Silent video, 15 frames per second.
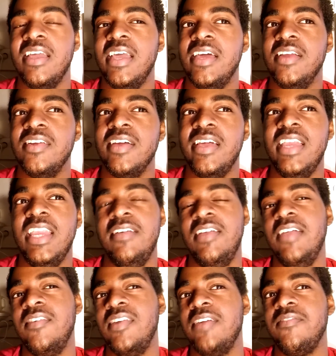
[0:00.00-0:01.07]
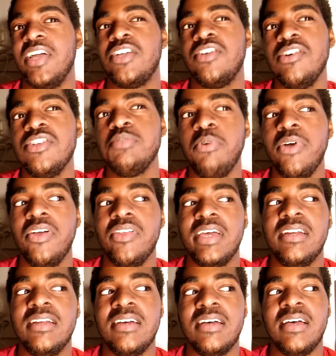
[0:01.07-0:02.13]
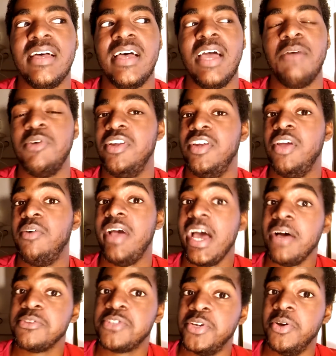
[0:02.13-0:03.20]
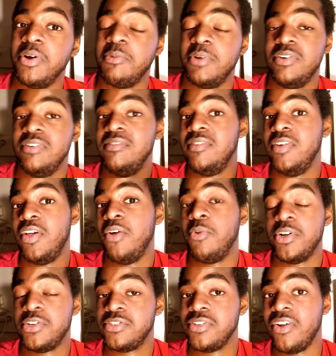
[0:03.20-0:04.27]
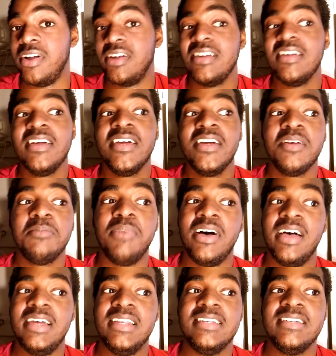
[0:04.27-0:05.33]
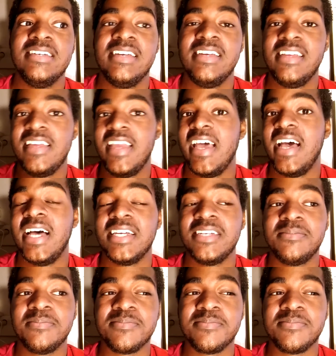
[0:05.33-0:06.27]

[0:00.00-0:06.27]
and even if I could spoil it, I wouldn't know how to. I wouldn't know where to start. But yeah,